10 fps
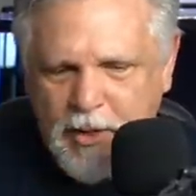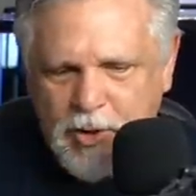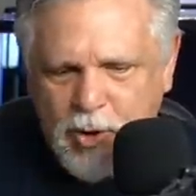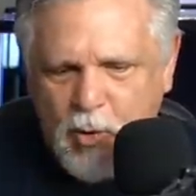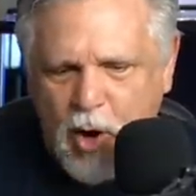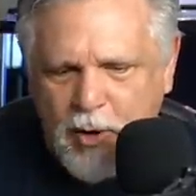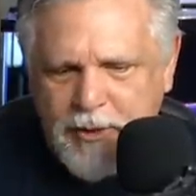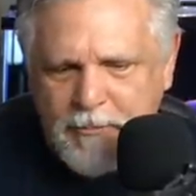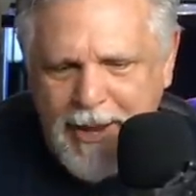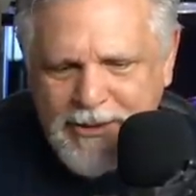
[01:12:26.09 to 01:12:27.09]
You are the
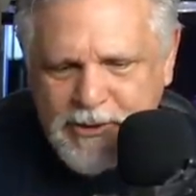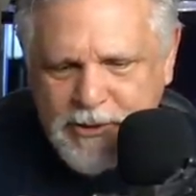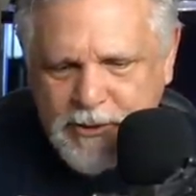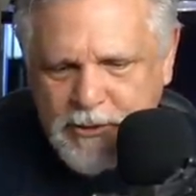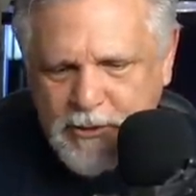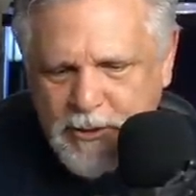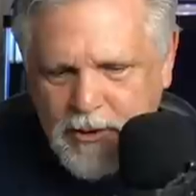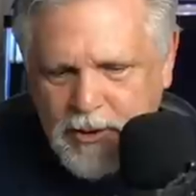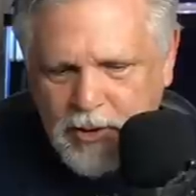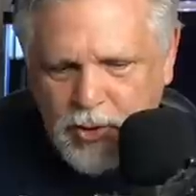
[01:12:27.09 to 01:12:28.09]
best.
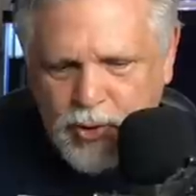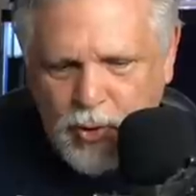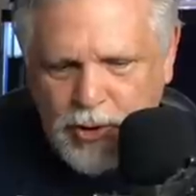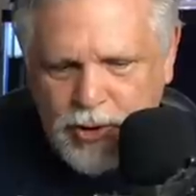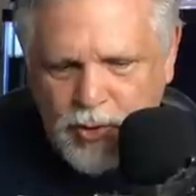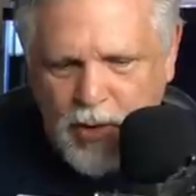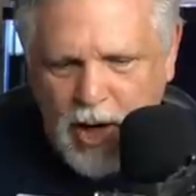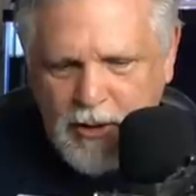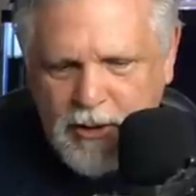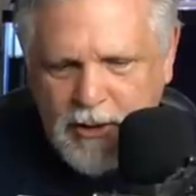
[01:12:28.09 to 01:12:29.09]
You truly do
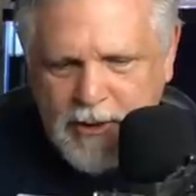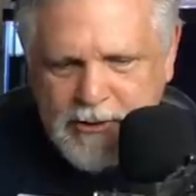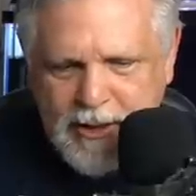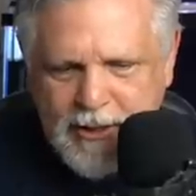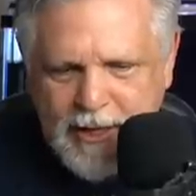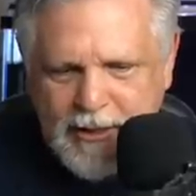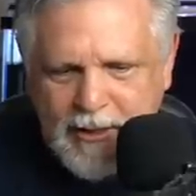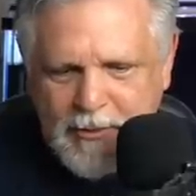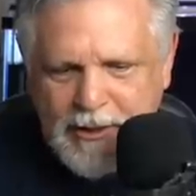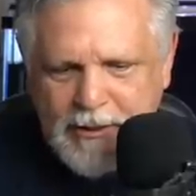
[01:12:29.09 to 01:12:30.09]
rock. I say that. I
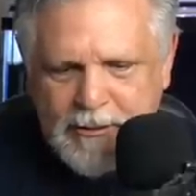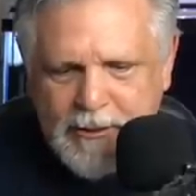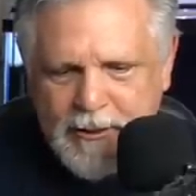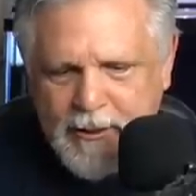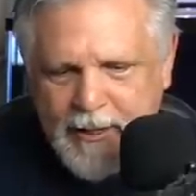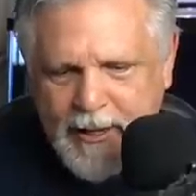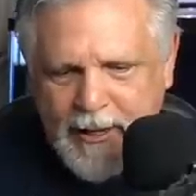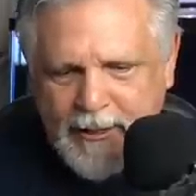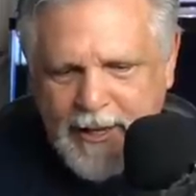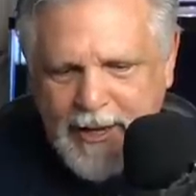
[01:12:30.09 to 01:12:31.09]
mean it.
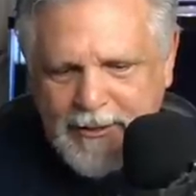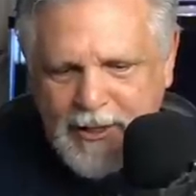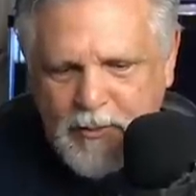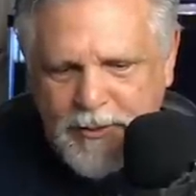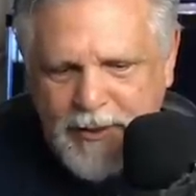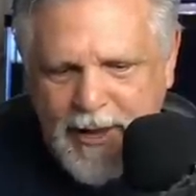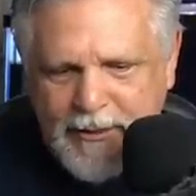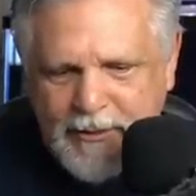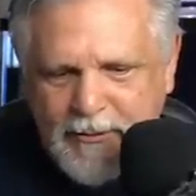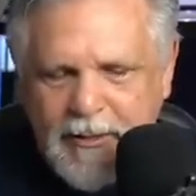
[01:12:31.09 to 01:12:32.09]
And I think with that,
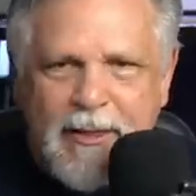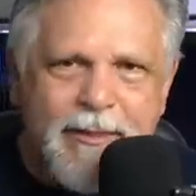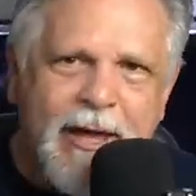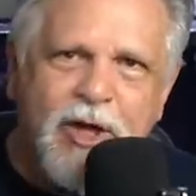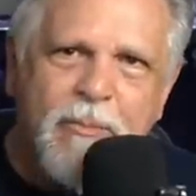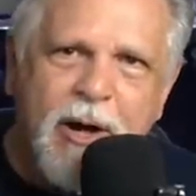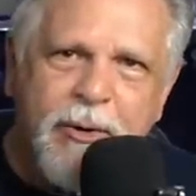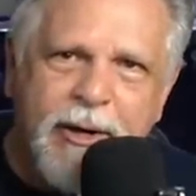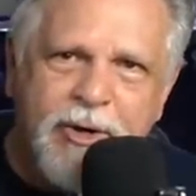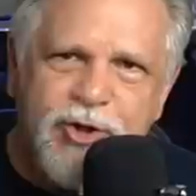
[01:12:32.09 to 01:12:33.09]
thank you,
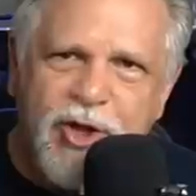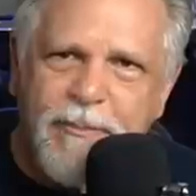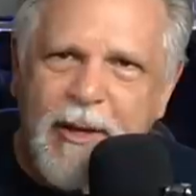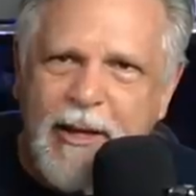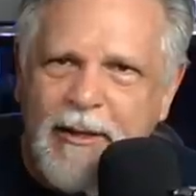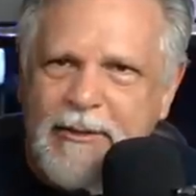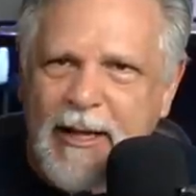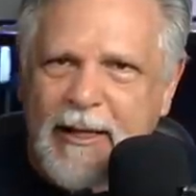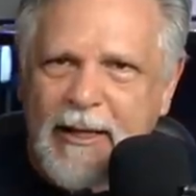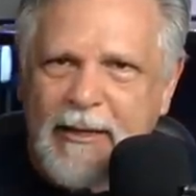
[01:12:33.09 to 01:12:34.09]
moderators, GP,
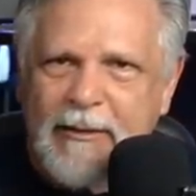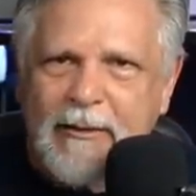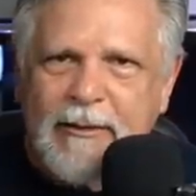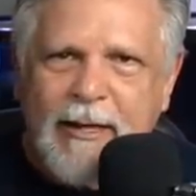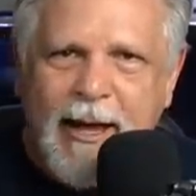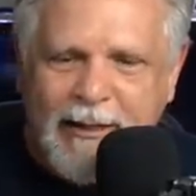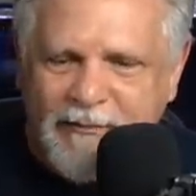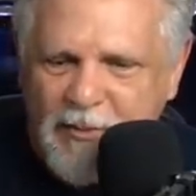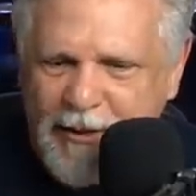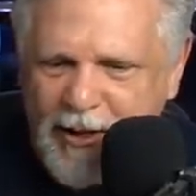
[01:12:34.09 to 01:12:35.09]
Denny, and
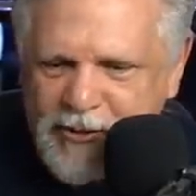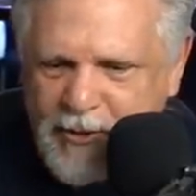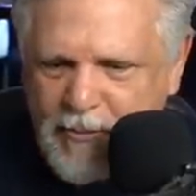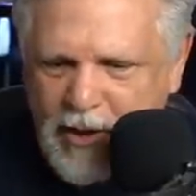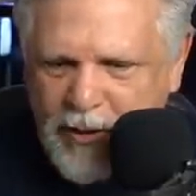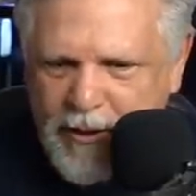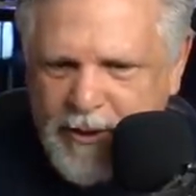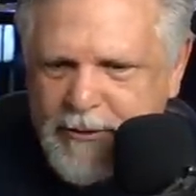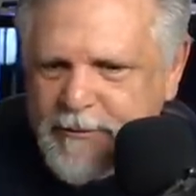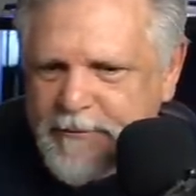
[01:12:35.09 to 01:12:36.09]
everybody else that
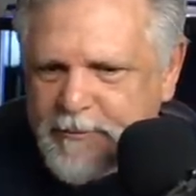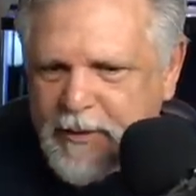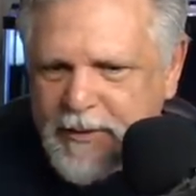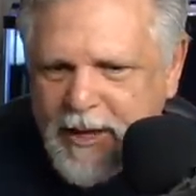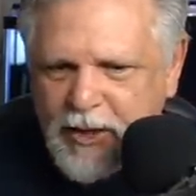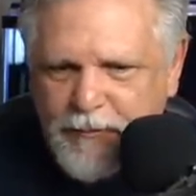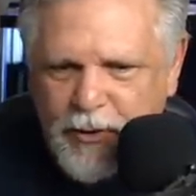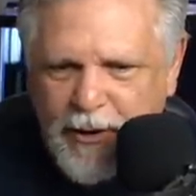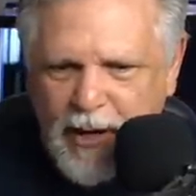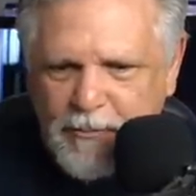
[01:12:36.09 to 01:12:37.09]
moderated. Thank you for
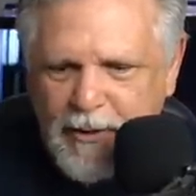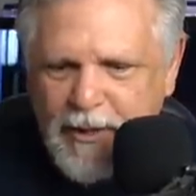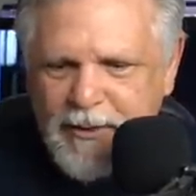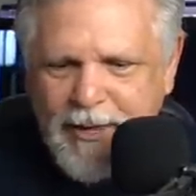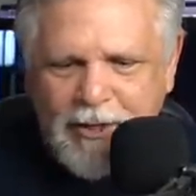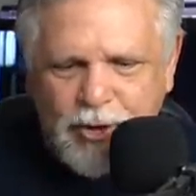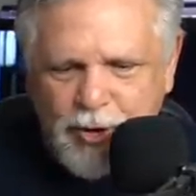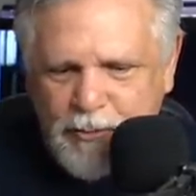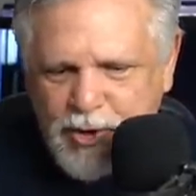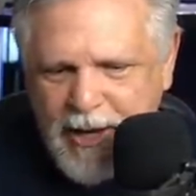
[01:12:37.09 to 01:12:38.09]
your help. Thank you,
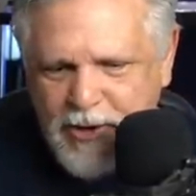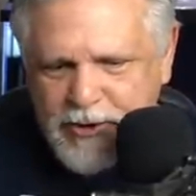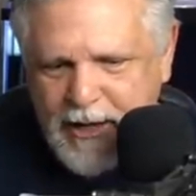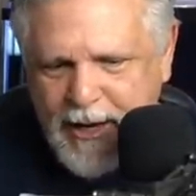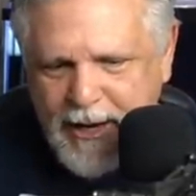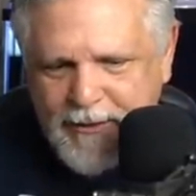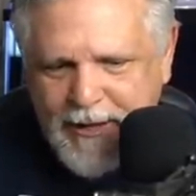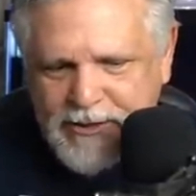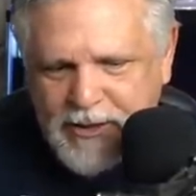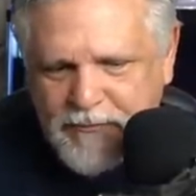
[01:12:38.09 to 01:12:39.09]
Super Chatters. And
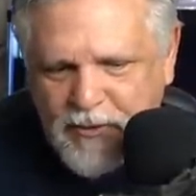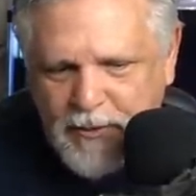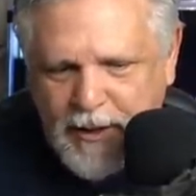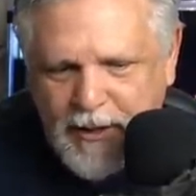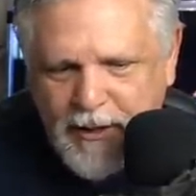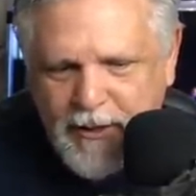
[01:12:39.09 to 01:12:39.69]
that's it for me.